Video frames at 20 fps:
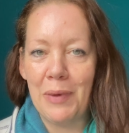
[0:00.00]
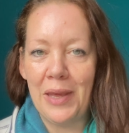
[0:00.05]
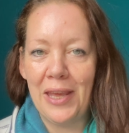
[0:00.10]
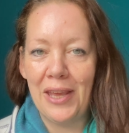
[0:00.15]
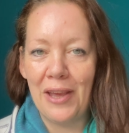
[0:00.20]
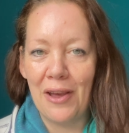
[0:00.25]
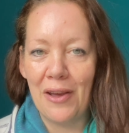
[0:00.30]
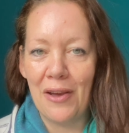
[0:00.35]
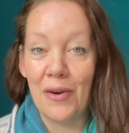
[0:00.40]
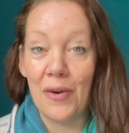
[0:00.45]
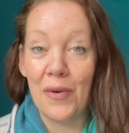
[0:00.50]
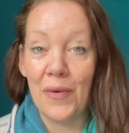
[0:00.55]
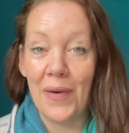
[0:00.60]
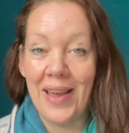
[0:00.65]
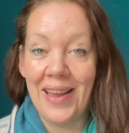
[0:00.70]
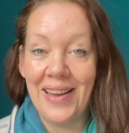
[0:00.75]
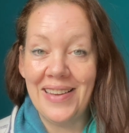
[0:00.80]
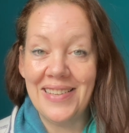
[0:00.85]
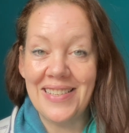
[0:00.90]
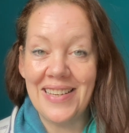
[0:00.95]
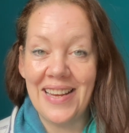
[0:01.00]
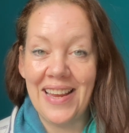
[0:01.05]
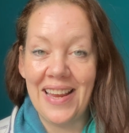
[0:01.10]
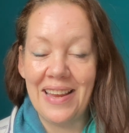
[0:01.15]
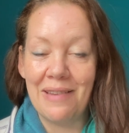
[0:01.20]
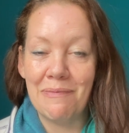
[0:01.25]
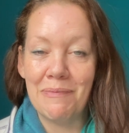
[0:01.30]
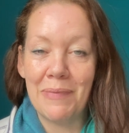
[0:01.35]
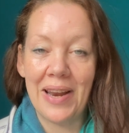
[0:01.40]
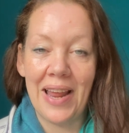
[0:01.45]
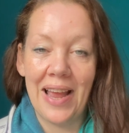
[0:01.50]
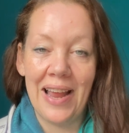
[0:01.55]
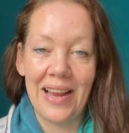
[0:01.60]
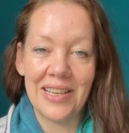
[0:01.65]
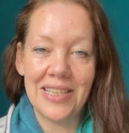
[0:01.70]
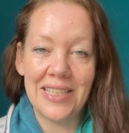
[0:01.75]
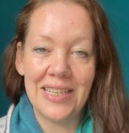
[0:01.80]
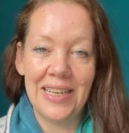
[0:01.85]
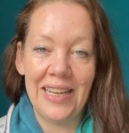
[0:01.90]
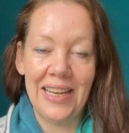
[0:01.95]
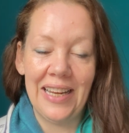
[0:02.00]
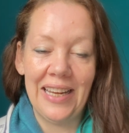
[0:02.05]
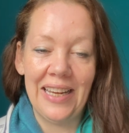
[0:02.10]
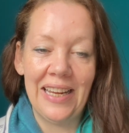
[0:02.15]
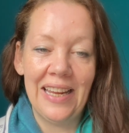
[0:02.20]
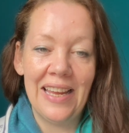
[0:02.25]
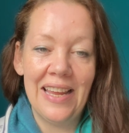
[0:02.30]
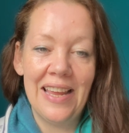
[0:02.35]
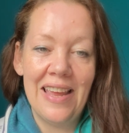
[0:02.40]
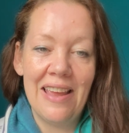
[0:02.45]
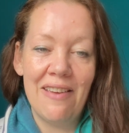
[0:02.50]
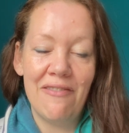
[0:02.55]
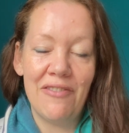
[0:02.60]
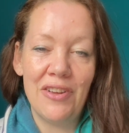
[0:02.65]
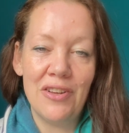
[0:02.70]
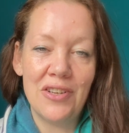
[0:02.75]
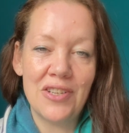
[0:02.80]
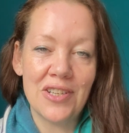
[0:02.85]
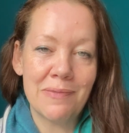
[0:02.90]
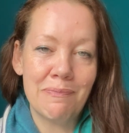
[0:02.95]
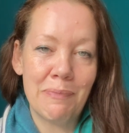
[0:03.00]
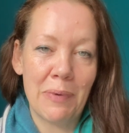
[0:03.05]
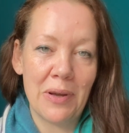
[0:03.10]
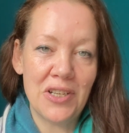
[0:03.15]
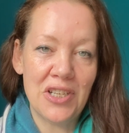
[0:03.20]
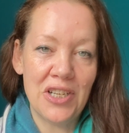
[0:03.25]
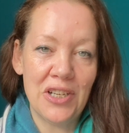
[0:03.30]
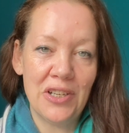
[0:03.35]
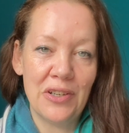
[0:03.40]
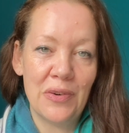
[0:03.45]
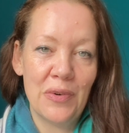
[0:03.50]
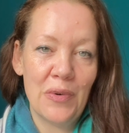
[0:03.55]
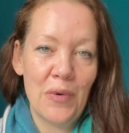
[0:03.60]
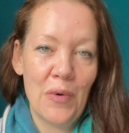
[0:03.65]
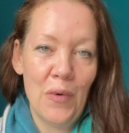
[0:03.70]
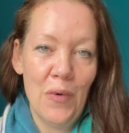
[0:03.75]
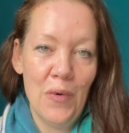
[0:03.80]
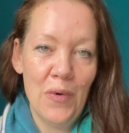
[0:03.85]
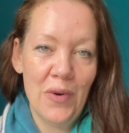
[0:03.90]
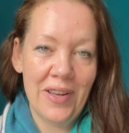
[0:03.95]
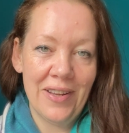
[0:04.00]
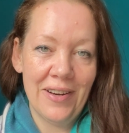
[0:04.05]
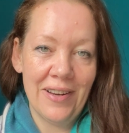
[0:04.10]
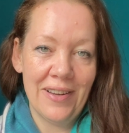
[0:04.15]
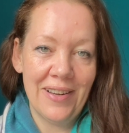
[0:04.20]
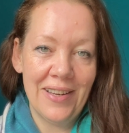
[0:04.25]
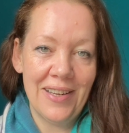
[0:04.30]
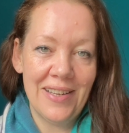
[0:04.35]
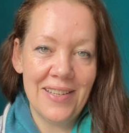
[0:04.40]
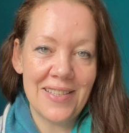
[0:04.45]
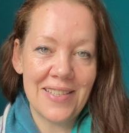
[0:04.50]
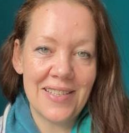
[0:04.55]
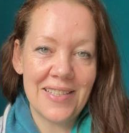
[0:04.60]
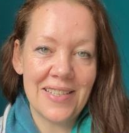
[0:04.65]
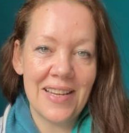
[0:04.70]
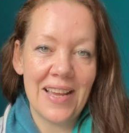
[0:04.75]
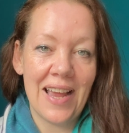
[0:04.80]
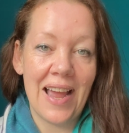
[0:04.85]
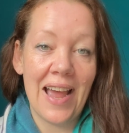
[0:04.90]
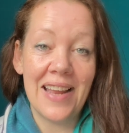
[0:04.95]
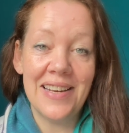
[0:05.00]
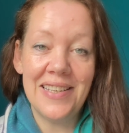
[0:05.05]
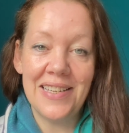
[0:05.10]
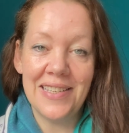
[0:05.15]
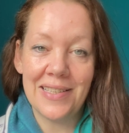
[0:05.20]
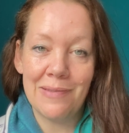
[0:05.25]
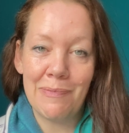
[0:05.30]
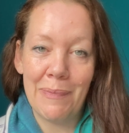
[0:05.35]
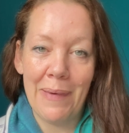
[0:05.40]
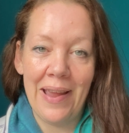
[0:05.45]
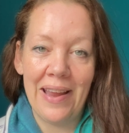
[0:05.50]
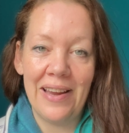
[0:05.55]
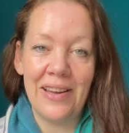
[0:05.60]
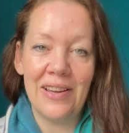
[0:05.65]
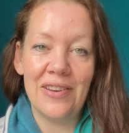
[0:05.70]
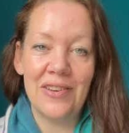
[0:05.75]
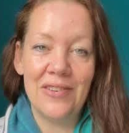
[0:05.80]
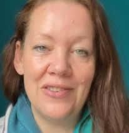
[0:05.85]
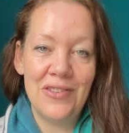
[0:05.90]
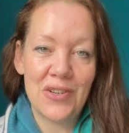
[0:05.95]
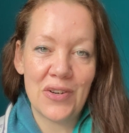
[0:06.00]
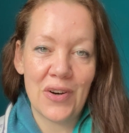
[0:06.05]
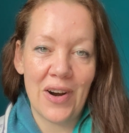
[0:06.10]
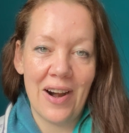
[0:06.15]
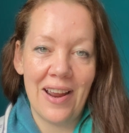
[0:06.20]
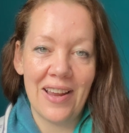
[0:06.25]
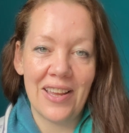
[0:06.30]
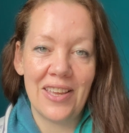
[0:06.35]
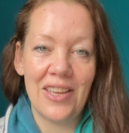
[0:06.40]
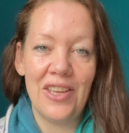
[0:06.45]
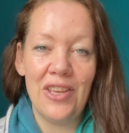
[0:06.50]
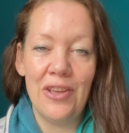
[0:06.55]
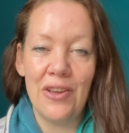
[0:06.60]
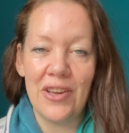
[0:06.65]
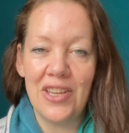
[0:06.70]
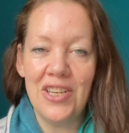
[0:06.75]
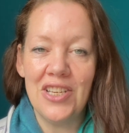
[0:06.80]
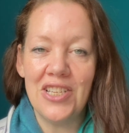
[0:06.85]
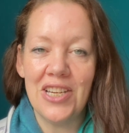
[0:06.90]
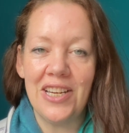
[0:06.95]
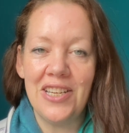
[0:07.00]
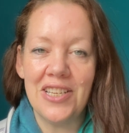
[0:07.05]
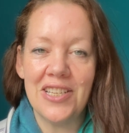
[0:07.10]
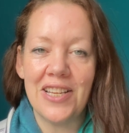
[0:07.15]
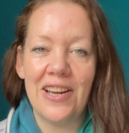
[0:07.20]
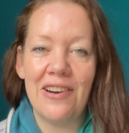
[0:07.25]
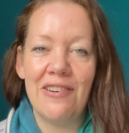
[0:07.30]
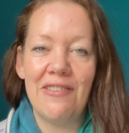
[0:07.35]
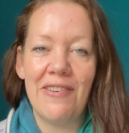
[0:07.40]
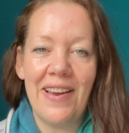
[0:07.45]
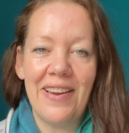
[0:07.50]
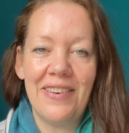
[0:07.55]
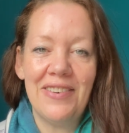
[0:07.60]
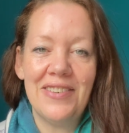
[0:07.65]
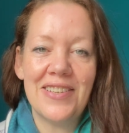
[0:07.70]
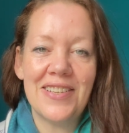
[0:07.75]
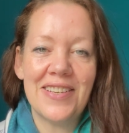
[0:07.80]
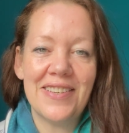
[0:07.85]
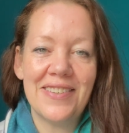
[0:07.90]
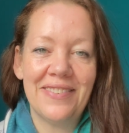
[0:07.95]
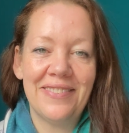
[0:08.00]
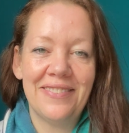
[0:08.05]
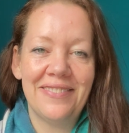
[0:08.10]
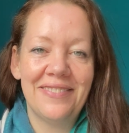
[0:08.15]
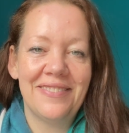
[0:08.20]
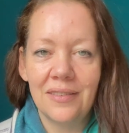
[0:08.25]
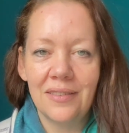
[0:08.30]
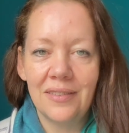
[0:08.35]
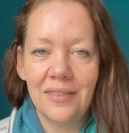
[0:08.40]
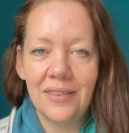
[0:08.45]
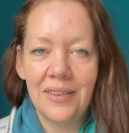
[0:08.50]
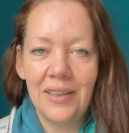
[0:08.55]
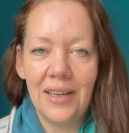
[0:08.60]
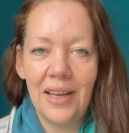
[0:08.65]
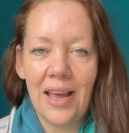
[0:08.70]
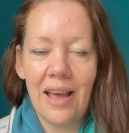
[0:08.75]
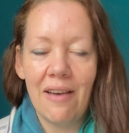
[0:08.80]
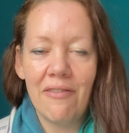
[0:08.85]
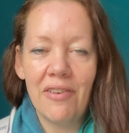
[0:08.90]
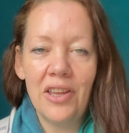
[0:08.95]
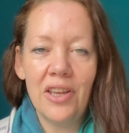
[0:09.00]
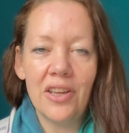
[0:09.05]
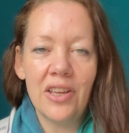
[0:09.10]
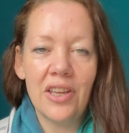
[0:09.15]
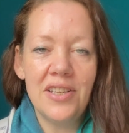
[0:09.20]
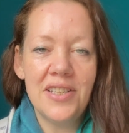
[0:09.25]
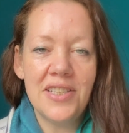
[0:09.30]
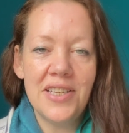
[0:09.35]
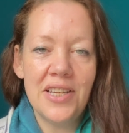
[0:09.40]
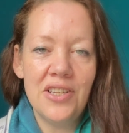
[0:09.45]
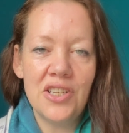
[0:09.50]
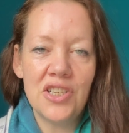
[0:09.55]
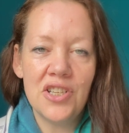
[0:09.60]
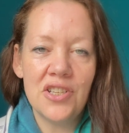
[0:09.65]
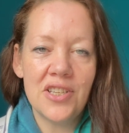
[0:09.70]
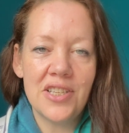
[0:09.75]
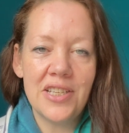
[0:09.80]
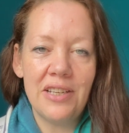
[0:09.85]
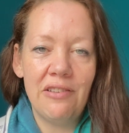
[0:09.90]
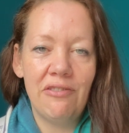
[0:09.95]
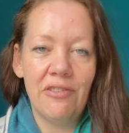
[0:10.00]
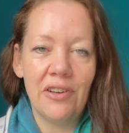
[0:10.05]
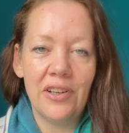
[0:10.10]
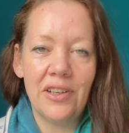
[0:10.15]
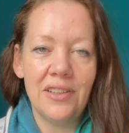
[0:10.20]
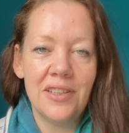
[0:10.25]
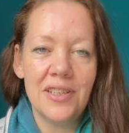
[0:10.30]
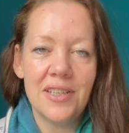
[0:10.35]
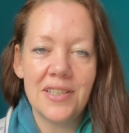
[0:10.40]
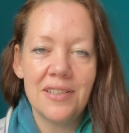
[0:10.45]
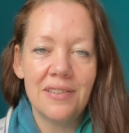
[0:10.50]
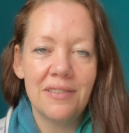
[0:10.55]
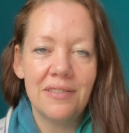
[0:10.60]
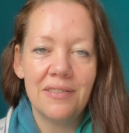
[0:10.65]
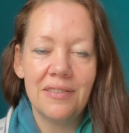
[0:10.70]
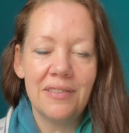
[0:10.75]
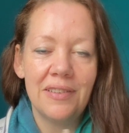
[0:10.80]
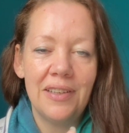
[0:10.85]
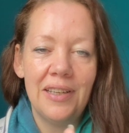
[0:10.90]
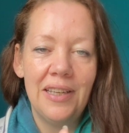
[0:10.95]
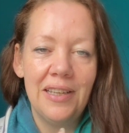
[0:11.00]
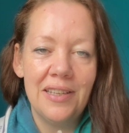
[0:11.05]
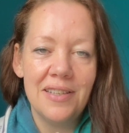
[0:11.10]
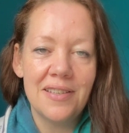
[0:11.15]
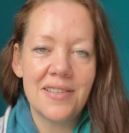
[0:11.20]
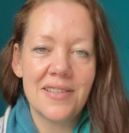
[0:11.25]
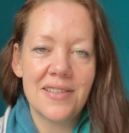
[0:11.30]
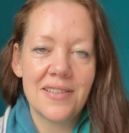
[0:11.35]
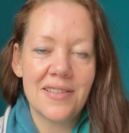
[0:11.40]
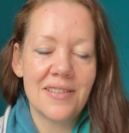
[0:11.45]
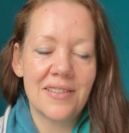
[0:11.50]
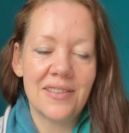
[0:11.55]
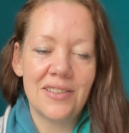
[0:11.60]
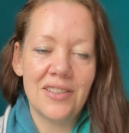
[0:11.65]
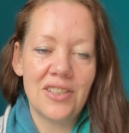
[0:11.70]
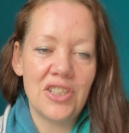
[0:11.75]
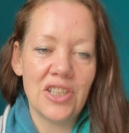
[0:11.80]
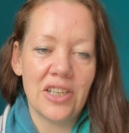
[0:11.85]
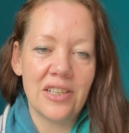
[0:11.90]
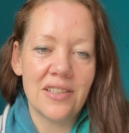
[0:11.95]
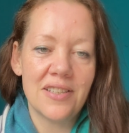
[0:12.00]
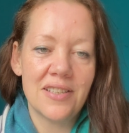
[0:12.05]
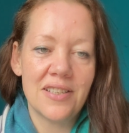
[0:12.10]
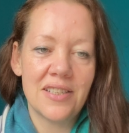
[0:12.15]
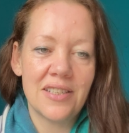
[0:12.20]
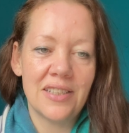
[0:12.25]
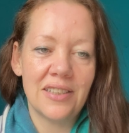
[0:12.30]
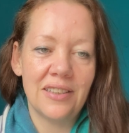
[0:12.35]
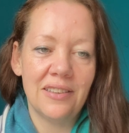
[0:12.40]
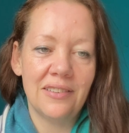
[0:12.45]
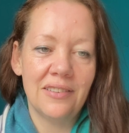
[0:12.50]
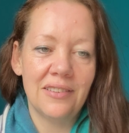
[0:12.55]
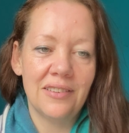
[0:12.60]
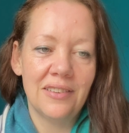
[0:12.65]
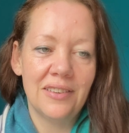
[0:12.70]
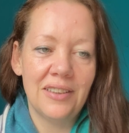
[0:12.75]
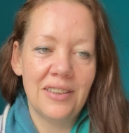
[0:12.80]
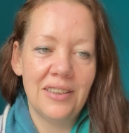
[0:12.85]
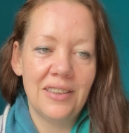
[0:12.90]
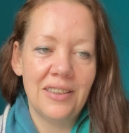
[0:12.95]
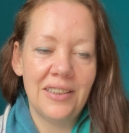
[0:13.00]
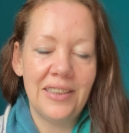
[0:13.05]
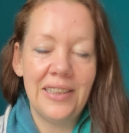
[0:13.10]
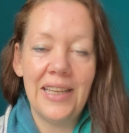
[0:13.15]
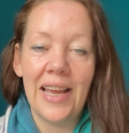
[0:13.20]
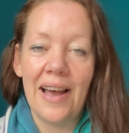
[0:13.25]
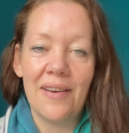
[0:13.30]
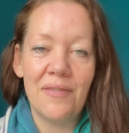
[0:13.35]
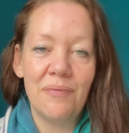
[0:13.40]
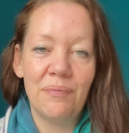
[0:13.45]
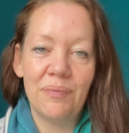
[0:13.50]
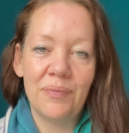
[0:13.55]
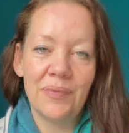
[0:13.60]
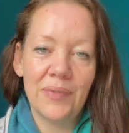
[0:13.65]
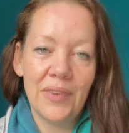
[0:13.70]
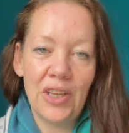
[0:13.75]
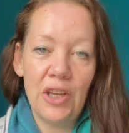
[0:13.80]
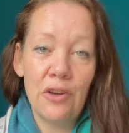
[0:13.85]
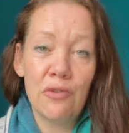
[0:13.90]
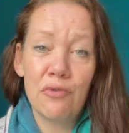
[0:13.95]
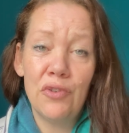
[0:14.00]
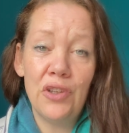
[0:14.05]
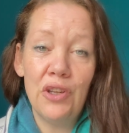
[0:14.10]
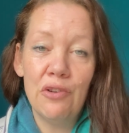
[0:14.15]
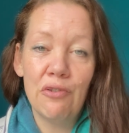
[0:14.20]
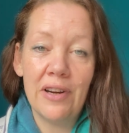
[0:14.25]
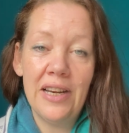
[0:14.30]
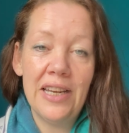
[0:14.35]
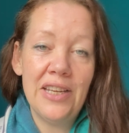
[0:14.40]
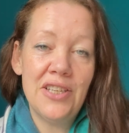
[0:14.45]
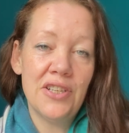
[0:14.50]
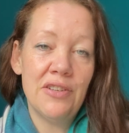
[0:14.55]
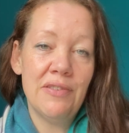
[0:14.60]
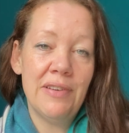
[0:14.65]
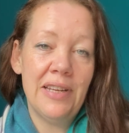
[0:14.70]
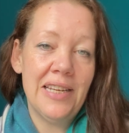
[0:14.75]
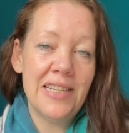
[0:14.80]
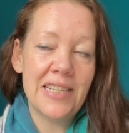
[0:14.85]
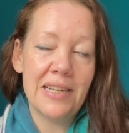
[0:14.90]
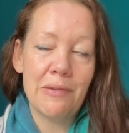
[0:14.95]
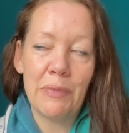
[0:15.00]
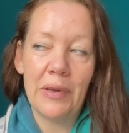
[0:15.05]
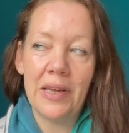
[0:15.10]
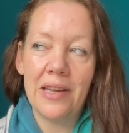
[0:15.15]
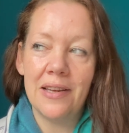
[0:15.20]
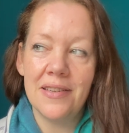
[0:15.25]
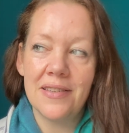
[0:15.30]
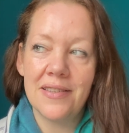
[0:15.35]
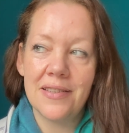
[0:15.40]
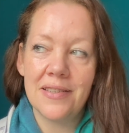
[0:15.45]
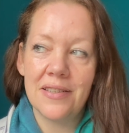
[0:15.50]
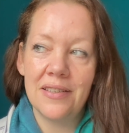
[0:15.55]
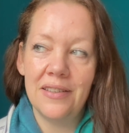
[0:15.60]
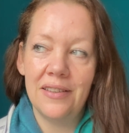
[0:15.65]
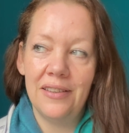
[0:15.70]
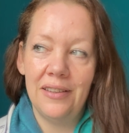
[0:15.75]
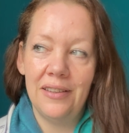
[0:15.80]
BOAT, but actually you just budget, organise, anticipate and track. You can change that around. Having a contingency fund is just, you really do need it, because